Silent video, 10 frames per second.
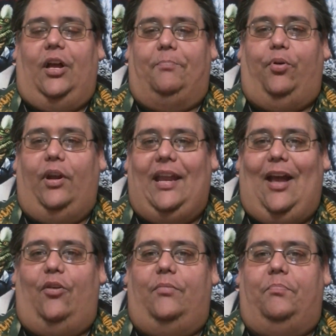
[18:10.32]
putting
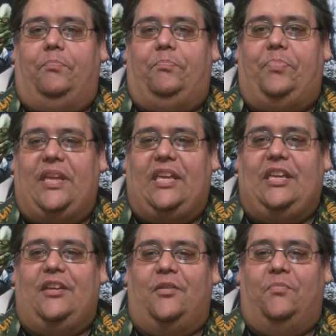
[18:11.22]
out
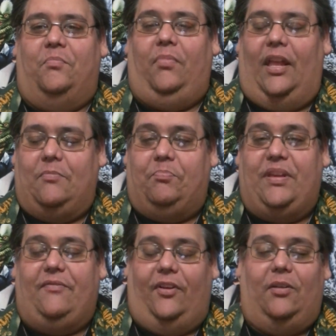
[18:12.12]
B
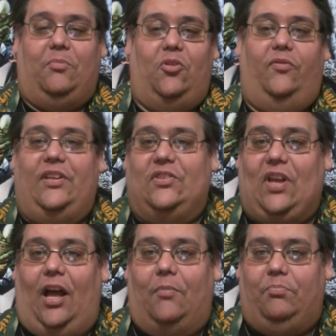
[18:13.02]
fucking movies
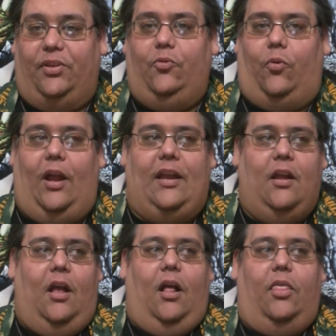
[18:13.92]
on Blu-ray.
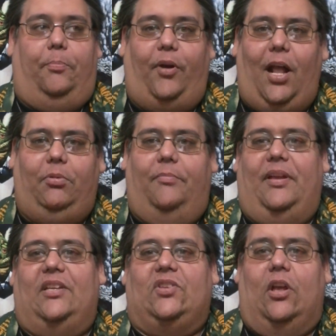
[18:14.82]
The problem
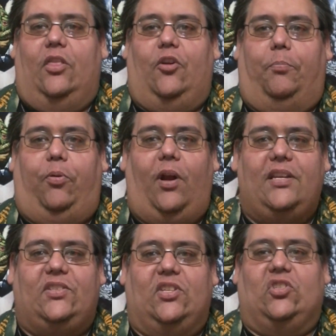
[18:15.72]
is their
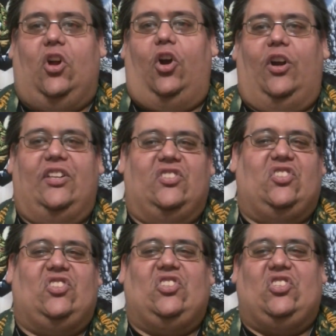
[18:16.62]
prices are
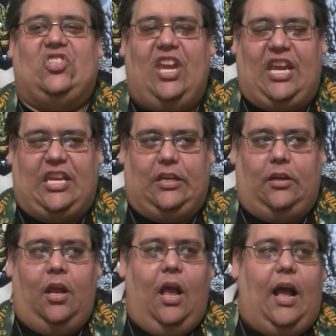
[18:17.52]
insane.
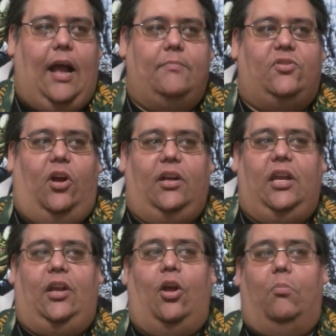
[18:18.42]
I'm
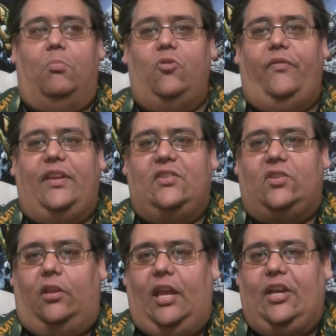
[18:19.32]
talking
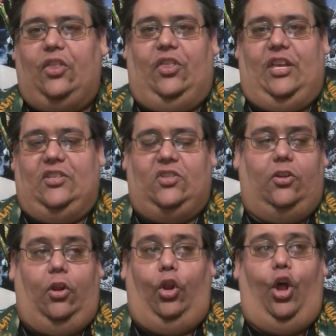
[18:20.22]
movies like this,
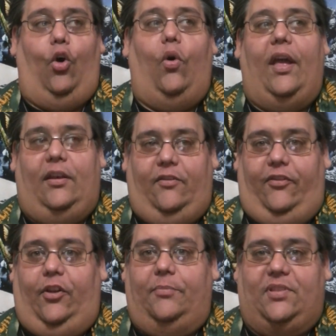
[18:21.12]
low-end
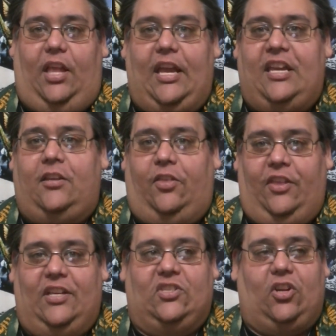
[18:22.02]
films like
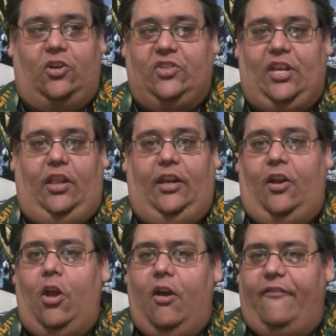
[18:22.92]
this are selling
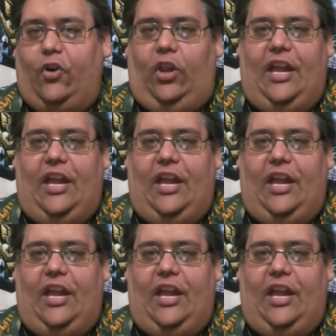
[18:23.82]
for